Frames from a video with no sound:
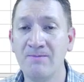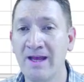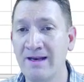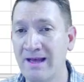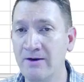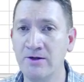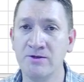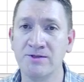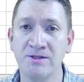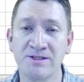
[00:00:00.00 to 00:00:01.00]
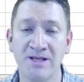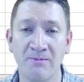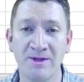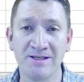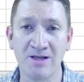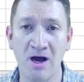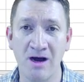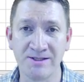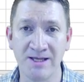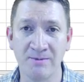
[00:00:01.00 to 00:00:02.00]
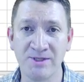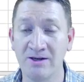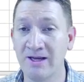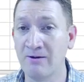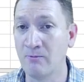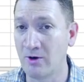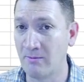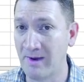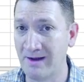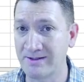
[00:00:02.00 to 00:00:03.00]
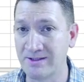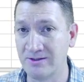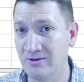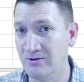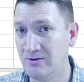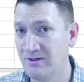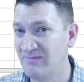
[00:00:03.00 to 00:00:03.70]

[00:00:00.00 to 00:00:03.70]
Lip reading: and introduce you to some of these concepts here that we're about to